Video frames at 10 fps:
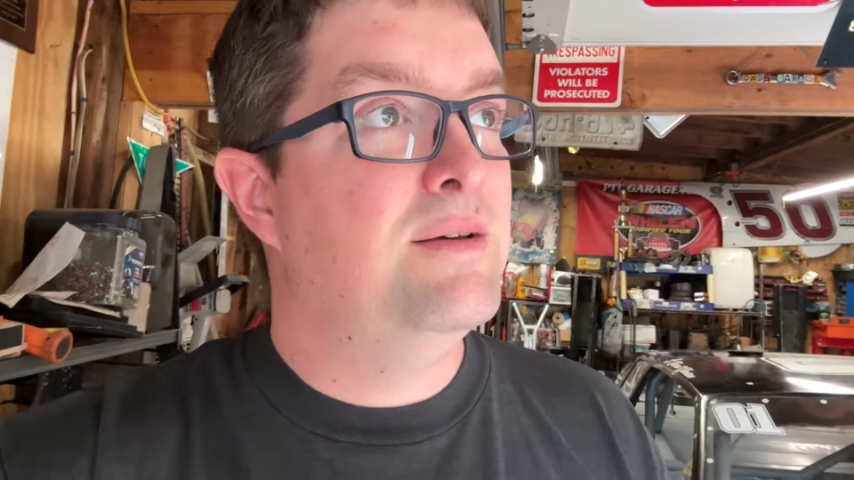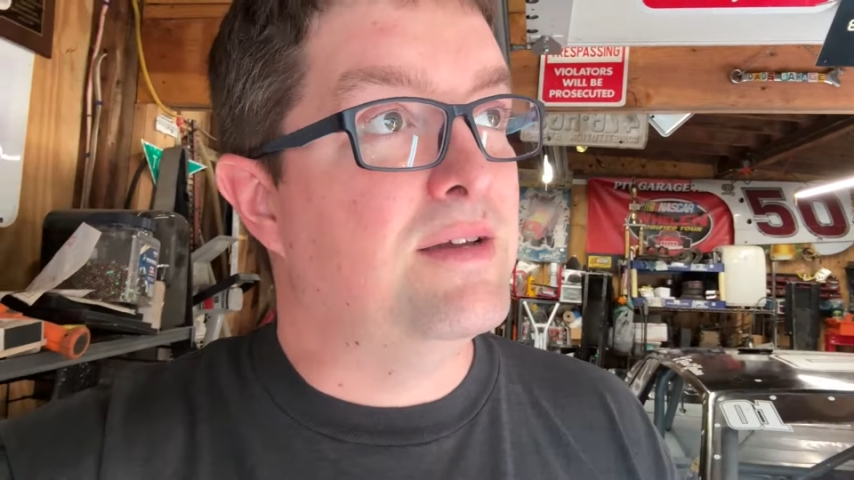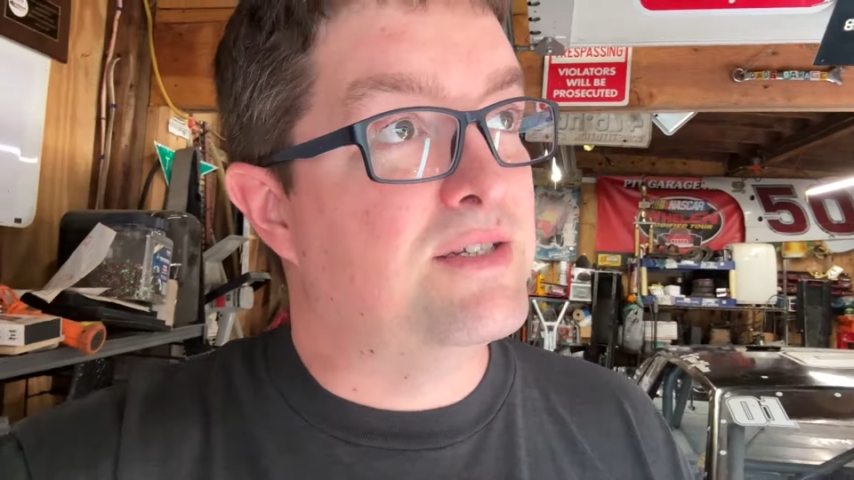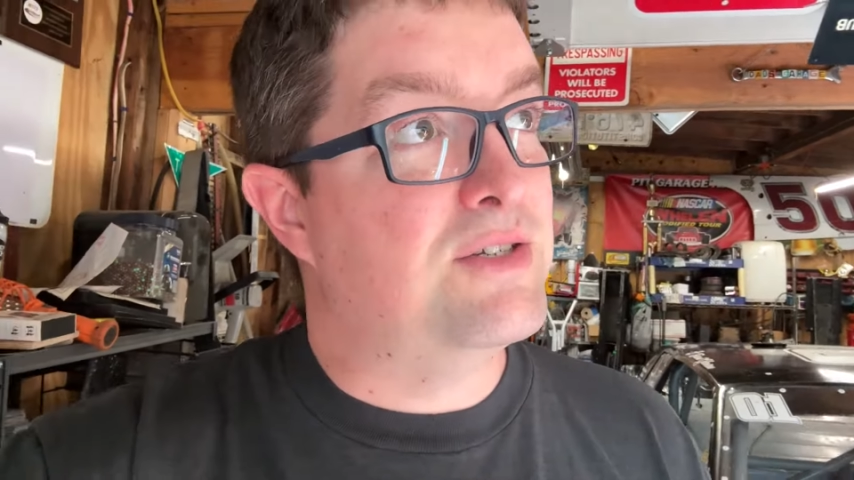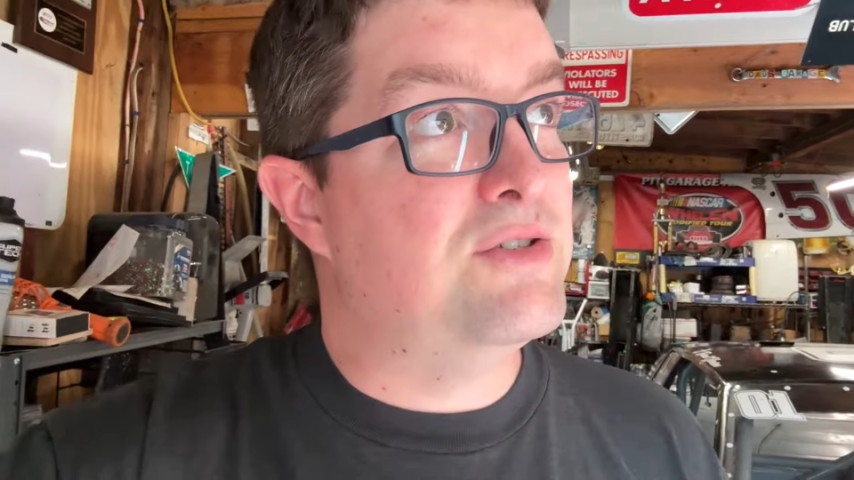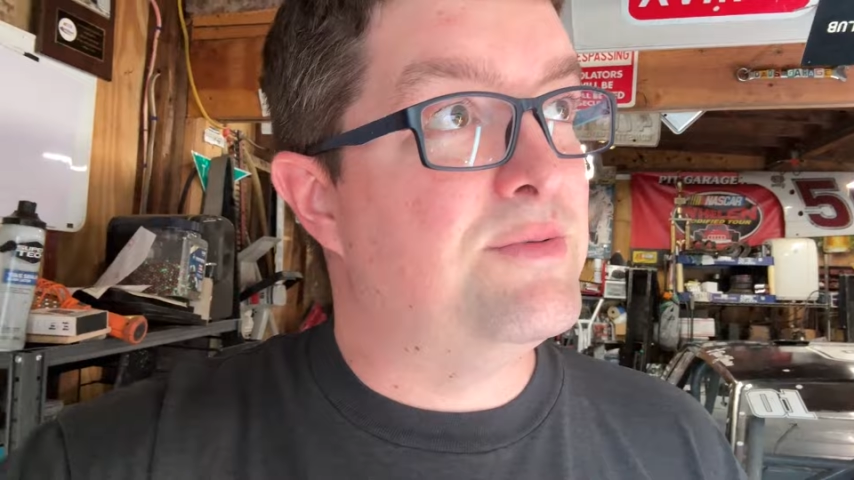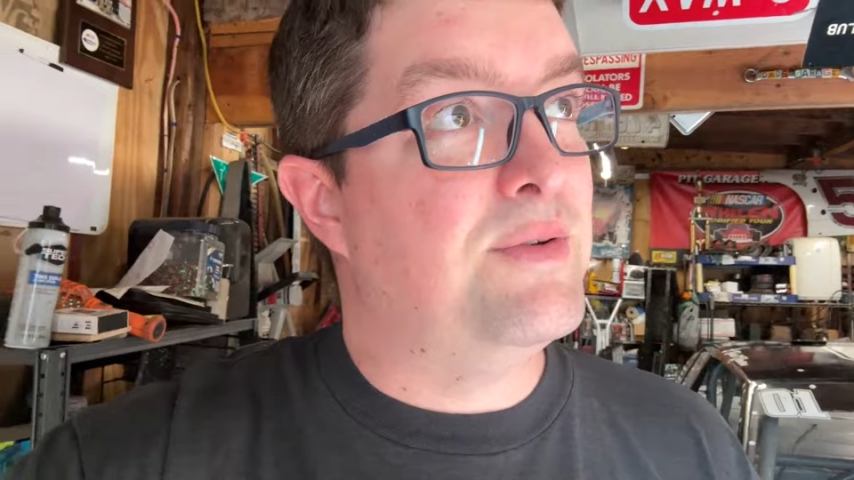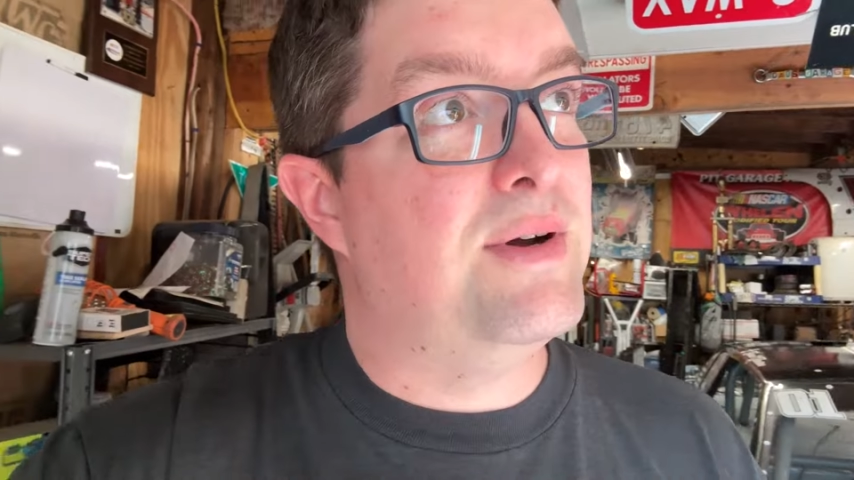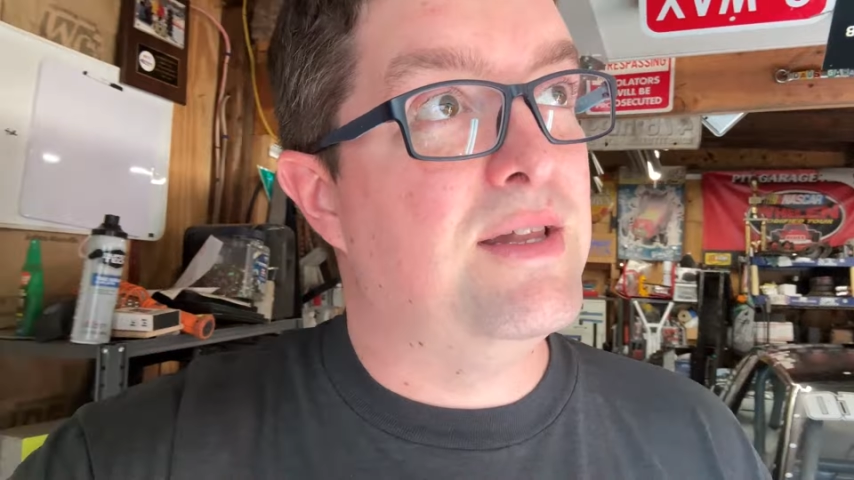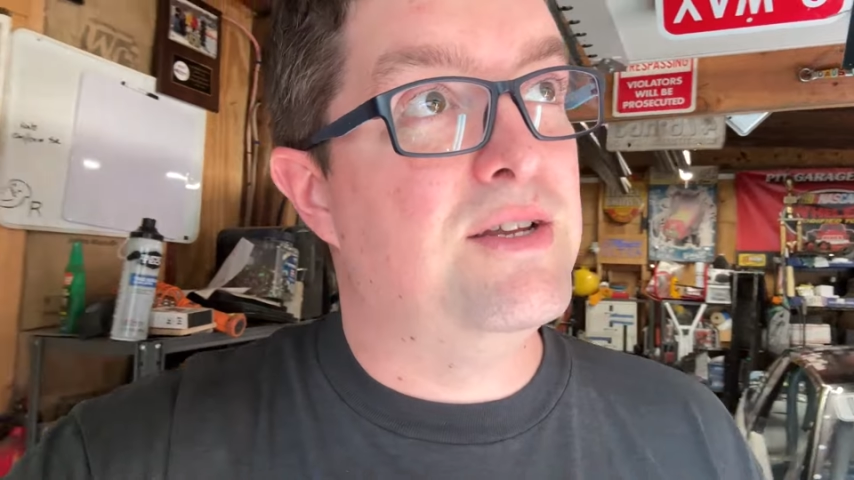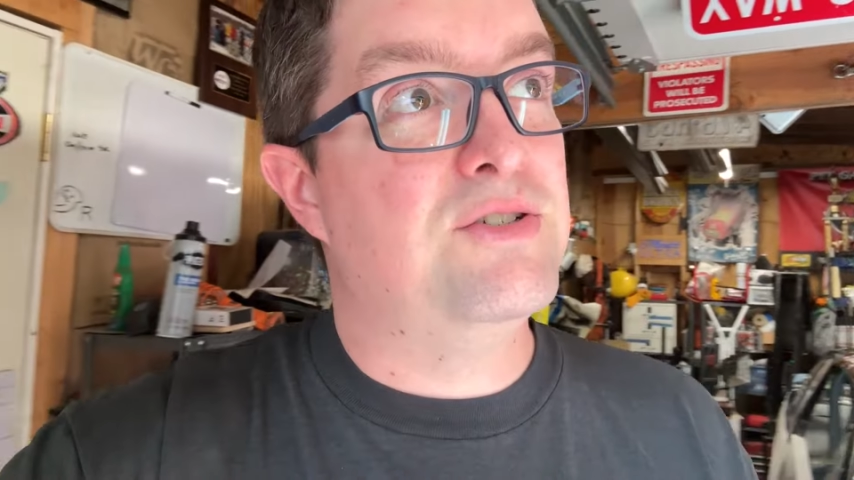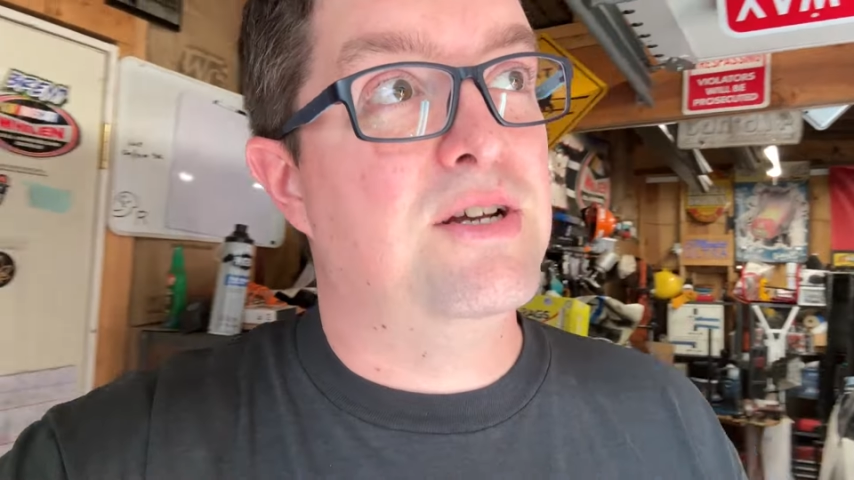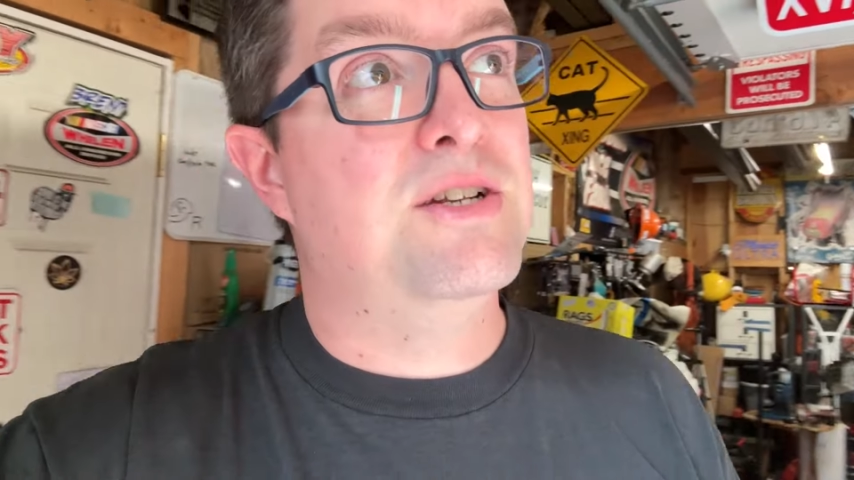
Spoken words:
Excuse me while I try to